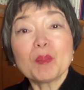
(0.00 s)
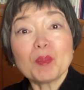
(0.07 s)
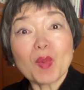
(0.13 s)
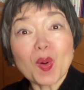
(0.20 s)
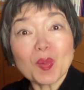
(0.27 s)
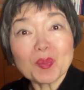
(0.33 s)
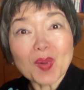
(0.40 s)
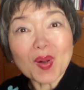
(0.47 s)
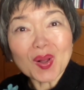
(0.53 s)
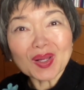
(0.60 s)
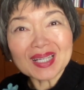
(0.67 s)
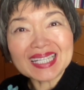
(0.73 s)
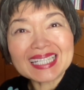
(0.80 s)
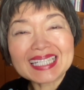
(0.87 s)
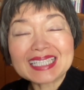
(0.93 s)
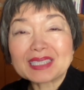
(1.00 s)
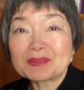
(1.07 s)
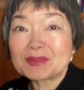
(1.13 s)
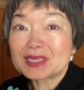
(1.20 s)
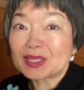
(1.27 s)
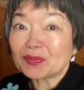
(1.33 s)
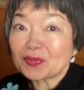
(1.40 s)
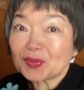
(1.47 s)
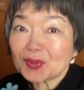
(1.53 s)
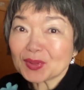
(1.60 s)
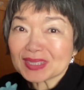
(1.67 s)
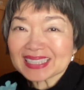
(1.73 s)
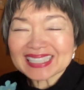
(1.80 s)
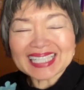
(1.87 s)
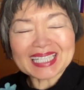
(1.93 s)
Momo, it means the
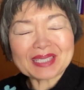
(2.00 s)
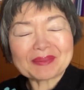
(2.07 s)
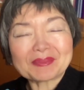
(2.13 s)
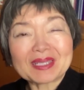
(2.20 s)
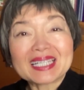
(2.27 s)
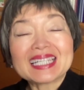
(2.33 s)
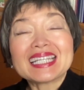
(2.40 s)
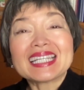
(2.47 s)
fruit name.